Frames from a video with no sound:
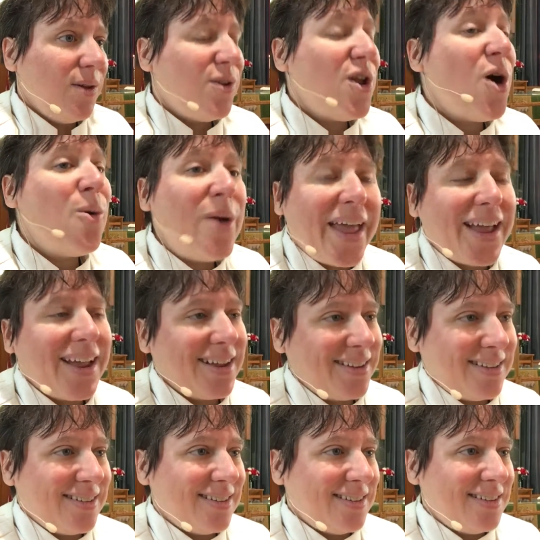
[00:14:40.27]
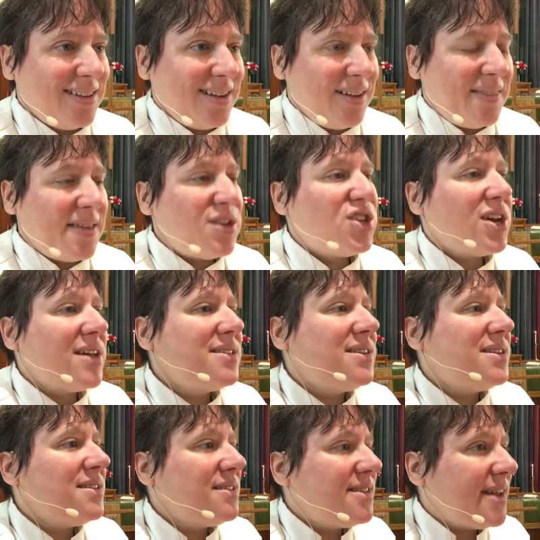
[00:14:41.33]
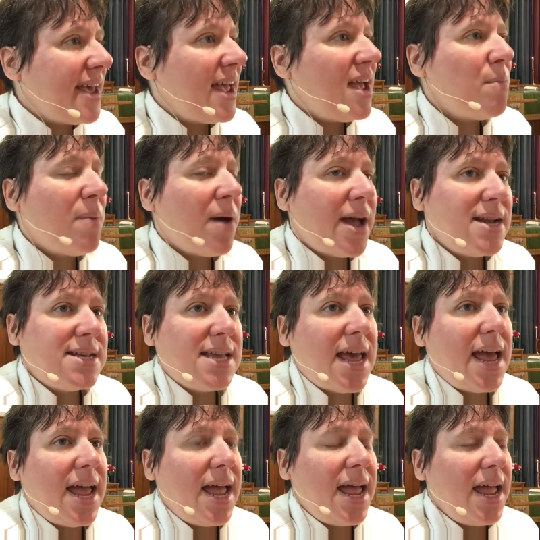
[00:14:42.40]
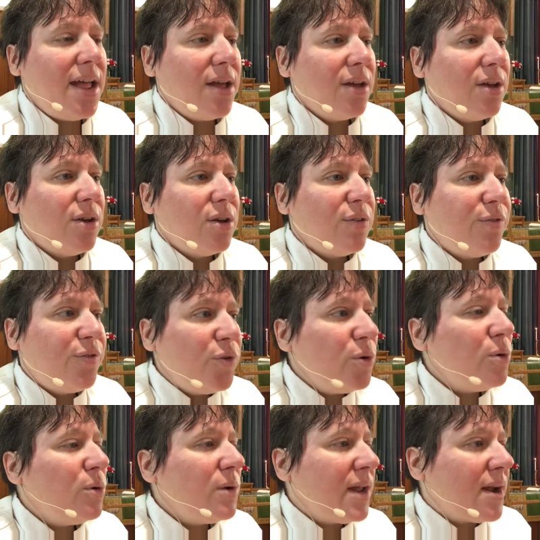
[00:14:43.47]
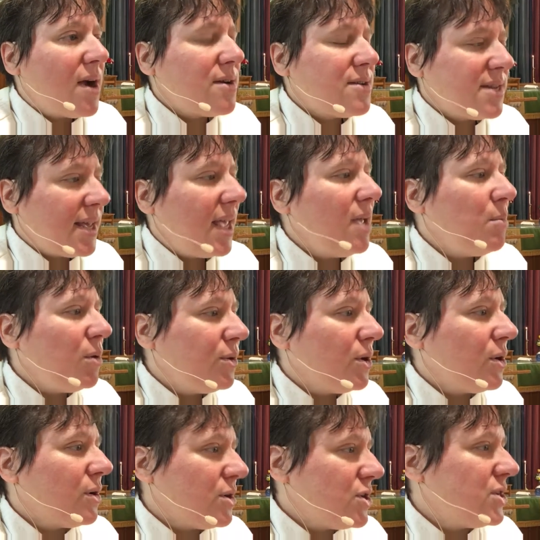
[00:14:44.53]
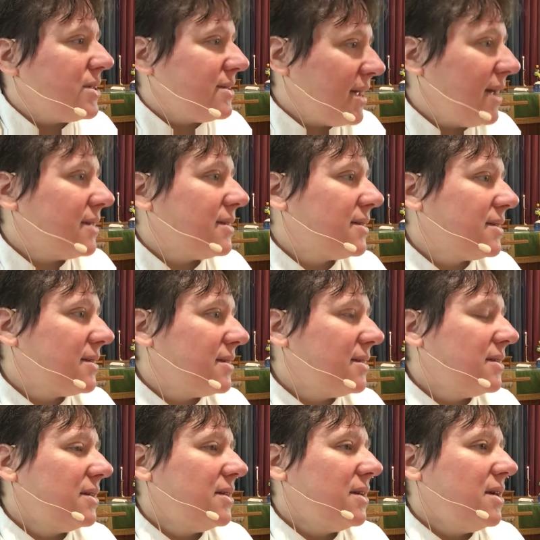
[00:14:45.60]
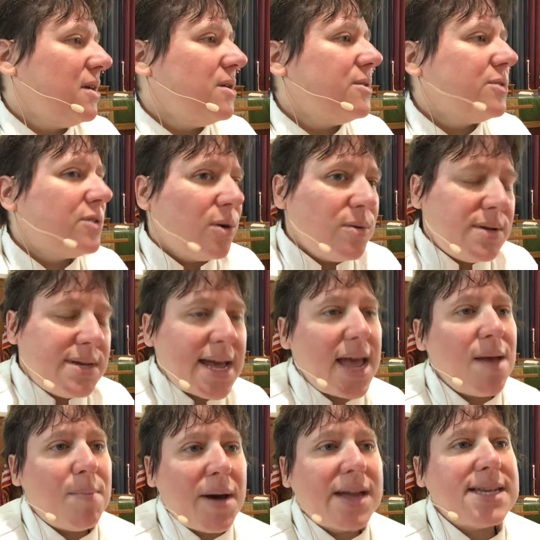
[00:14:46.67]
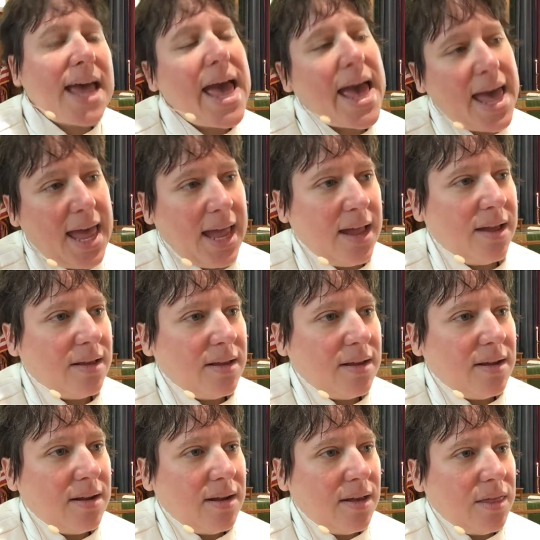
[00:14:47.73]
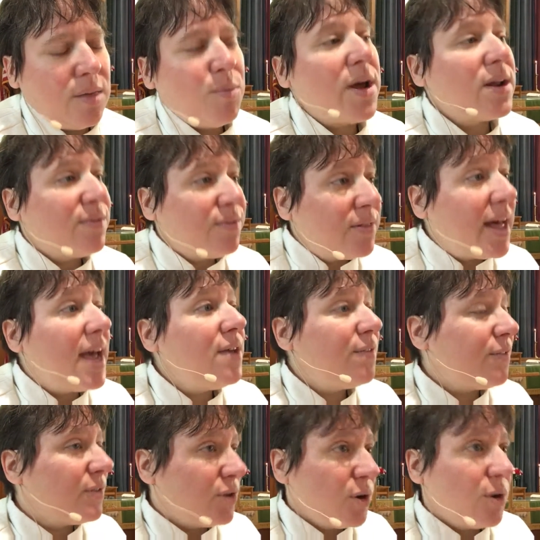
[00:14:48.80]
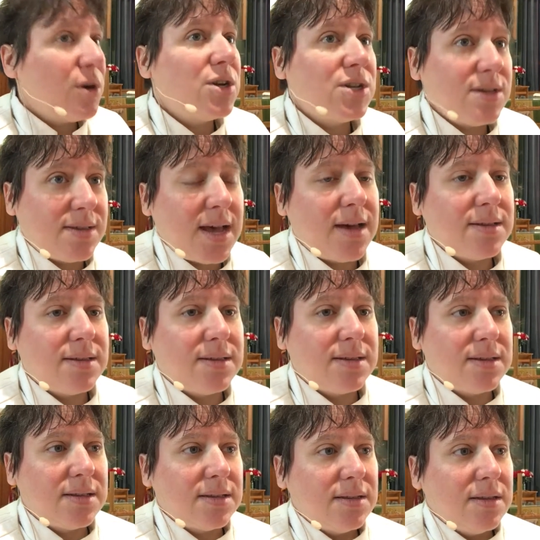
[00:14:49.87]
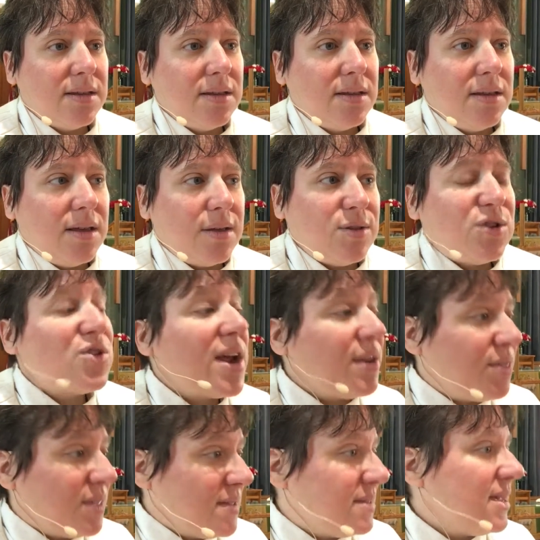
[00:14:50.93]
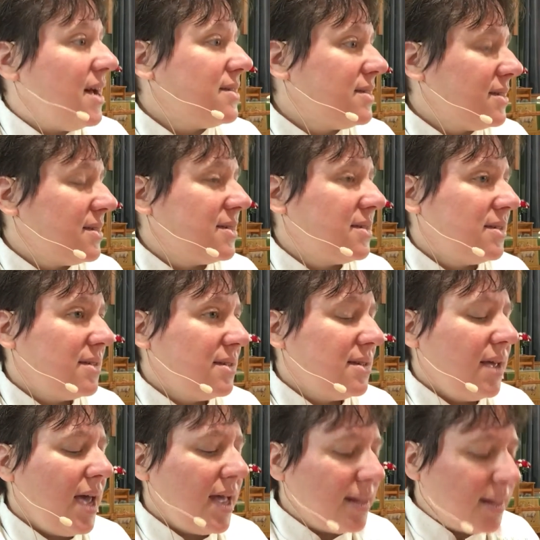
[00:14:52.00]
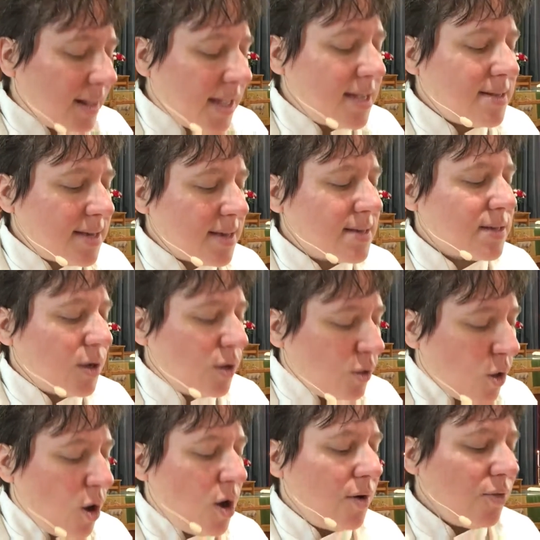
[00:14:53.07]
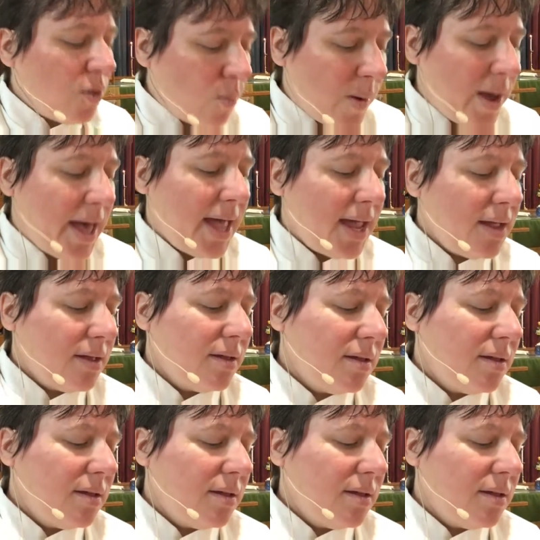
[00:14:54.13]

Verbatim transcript: knowing that just as day by day food at our table nourishes us, so day by day the bread of life nourishes us and strengthens us and leads us along the way